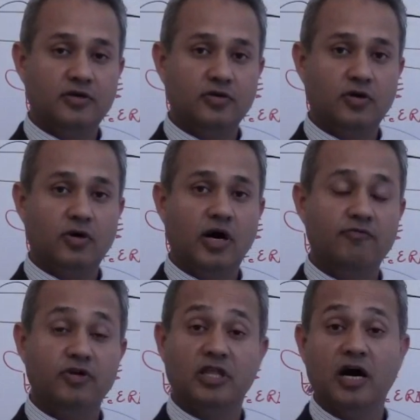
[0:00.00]
Do you know
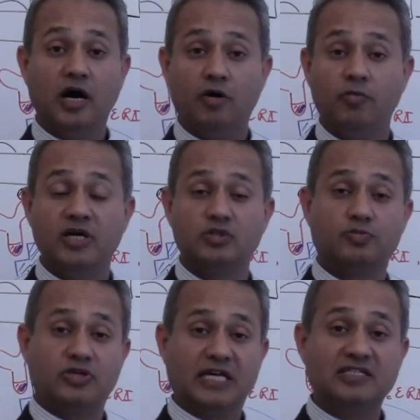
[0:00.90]
with how
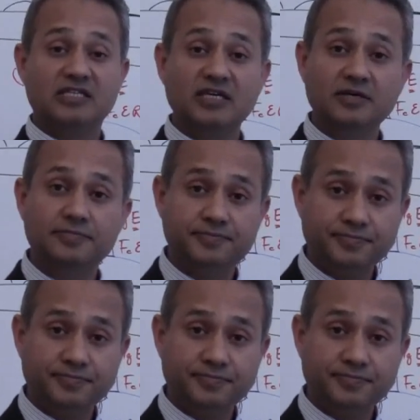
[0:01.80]
much potency?